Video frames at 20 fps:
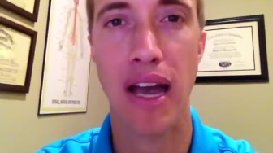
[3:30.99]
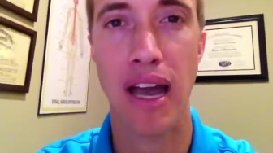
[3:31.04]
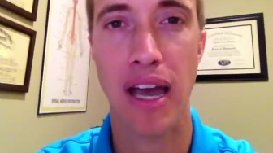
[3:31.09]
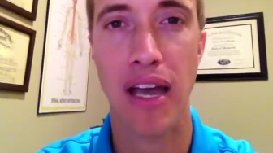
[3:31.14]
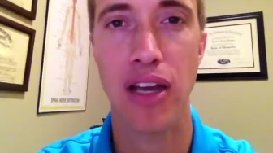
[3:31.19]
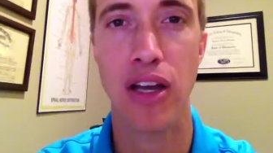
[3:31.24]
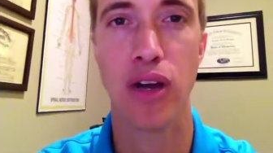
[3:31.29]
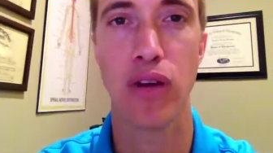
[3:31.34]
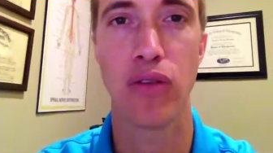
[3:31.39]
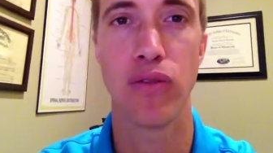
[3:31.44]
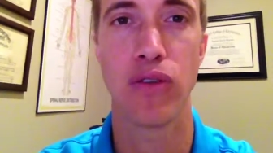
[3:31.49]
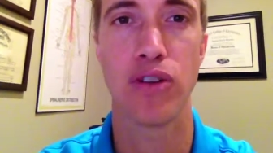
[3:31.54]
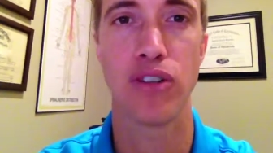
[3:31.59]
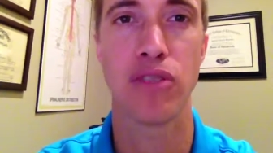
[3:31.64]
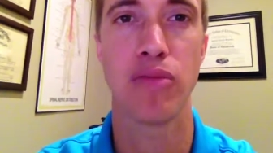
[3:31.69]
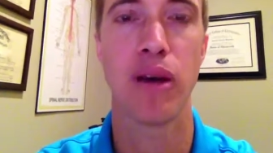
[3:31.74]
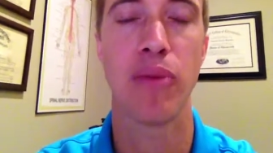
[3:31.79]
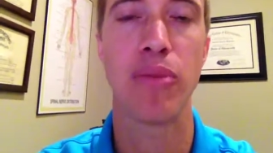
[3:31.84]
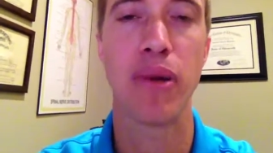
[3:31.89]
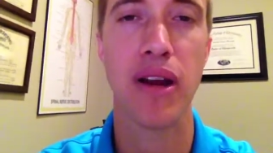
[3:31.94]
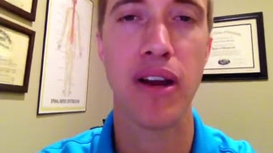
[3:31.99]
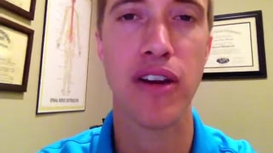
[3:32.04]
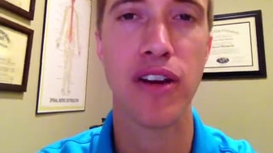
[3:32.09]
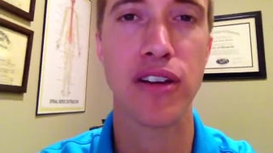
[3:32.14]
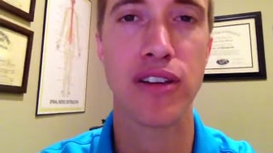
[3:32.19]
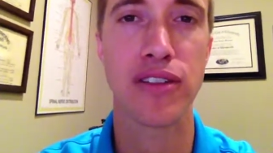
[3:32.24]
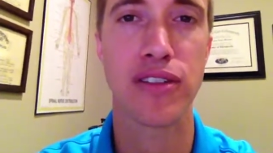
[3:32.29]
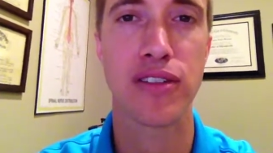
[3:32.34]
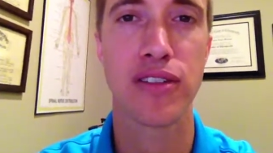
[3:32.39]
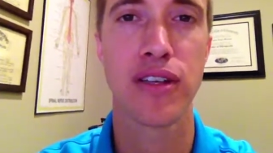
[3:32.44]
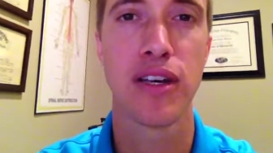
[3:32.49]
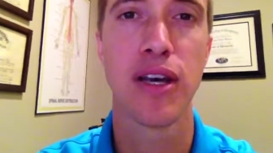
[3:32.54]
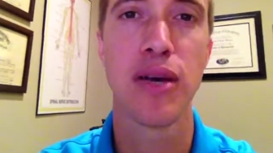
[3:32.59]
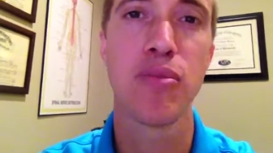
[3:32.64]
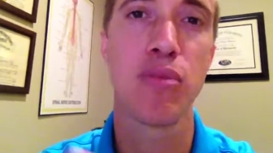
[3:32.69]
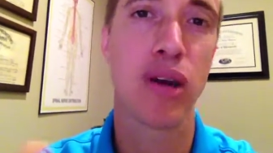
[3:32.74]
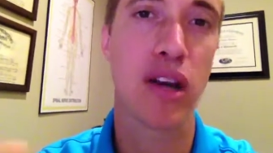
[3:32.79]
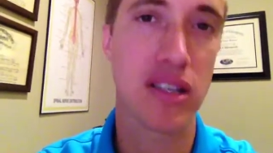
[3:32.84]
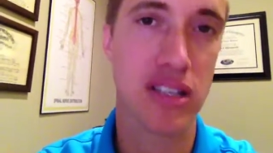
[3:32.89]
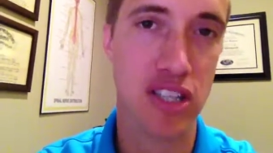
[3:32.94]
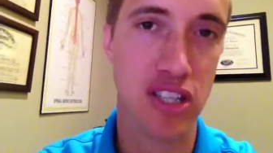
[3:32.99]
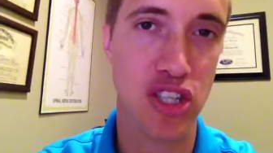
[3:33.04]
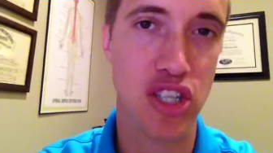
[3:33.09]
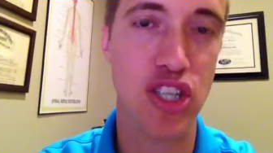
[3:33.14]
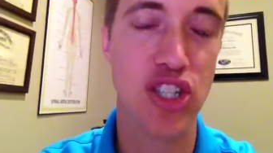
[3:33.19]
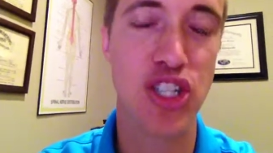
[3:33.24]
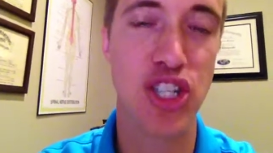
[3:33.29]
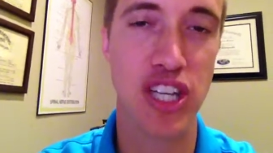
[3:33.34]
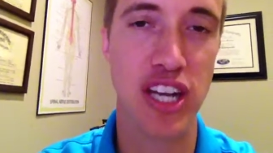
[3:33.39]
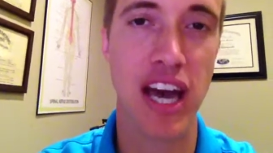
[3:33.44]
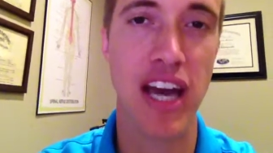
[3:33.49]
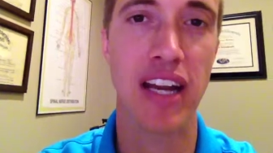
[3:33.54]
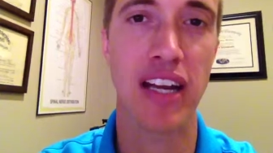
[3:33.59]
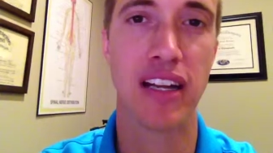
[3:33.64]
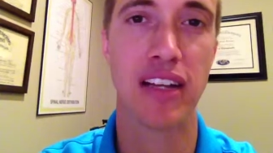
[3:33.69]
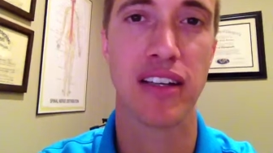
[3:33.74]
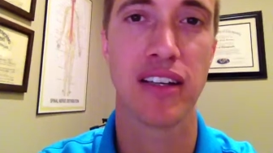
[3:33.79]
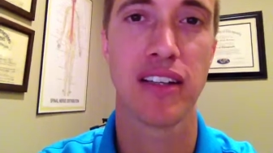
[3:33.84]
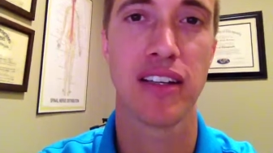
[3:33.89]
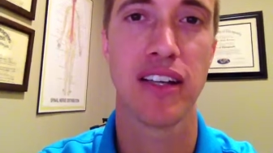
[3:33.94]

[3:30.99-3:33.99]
hangovers on my parents because it's a genetic,